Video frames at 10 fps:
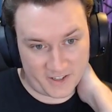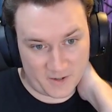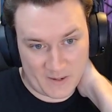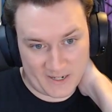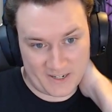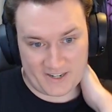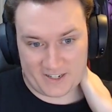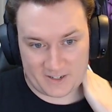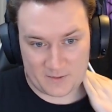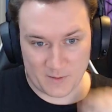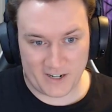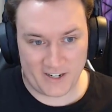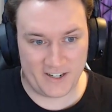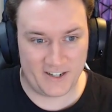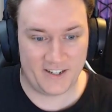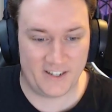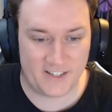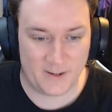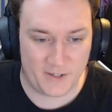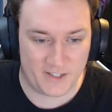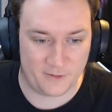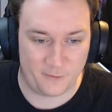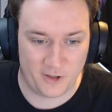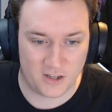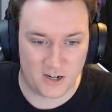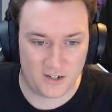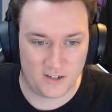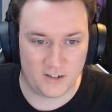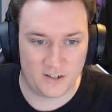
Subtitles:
demented Easter bunny? Except he's a feline.